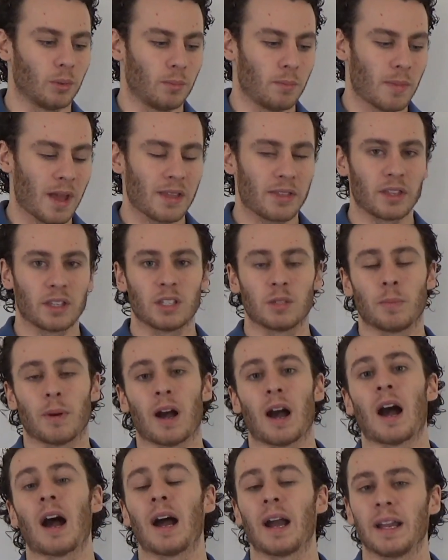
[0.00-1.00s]
methods
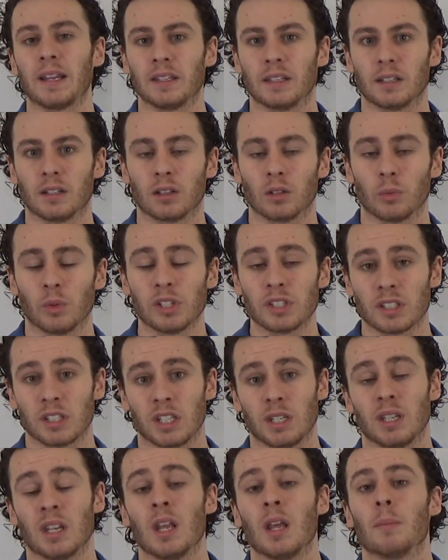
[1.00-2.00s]
behind it and the
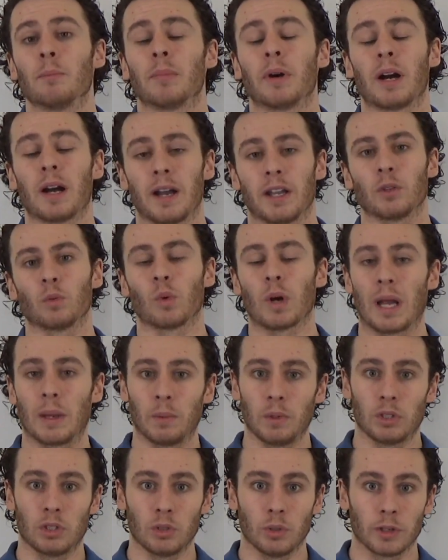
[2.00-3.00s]
reasoning behind why
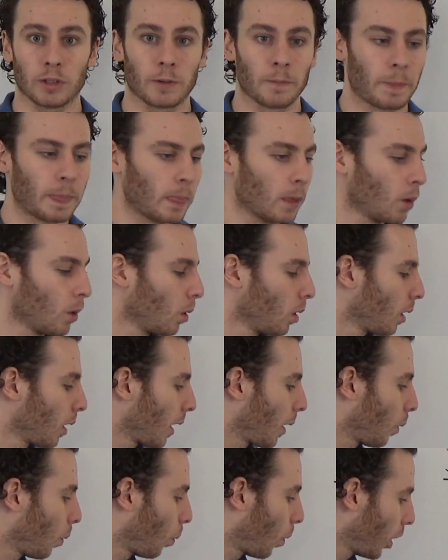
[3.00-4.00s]
we do it.
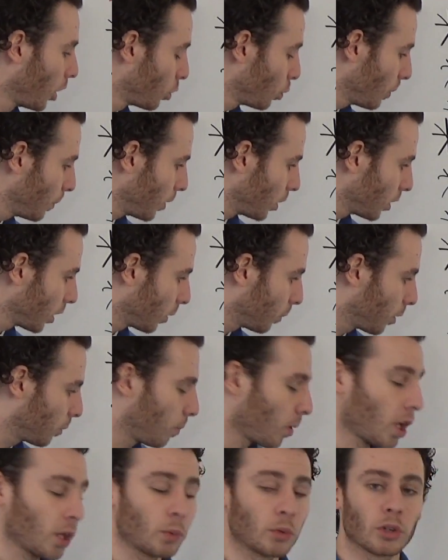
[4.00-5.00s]
Once we build a
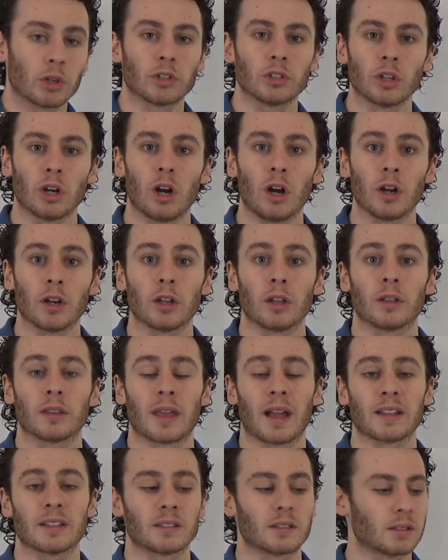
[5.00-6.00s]
bond with our dog,
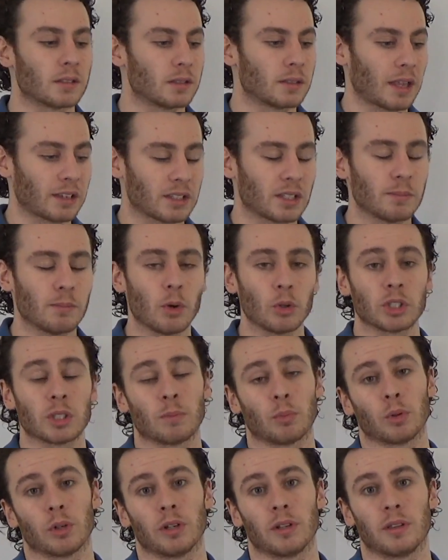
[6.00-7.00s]
that's the most
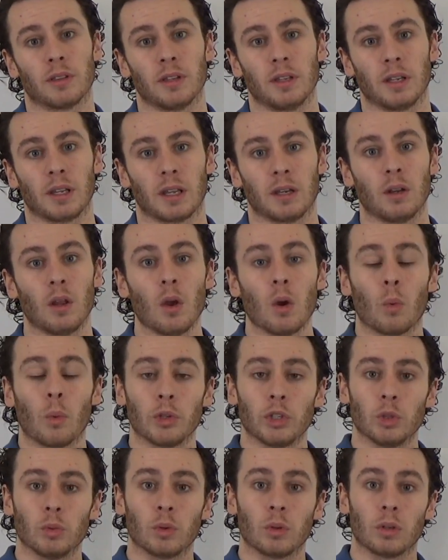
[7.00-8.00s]
important thing. And
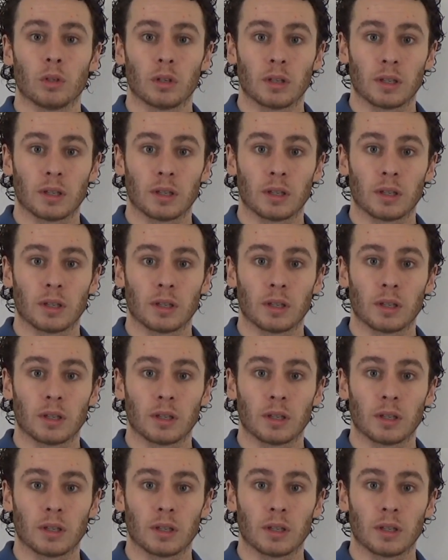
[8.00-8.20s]
when you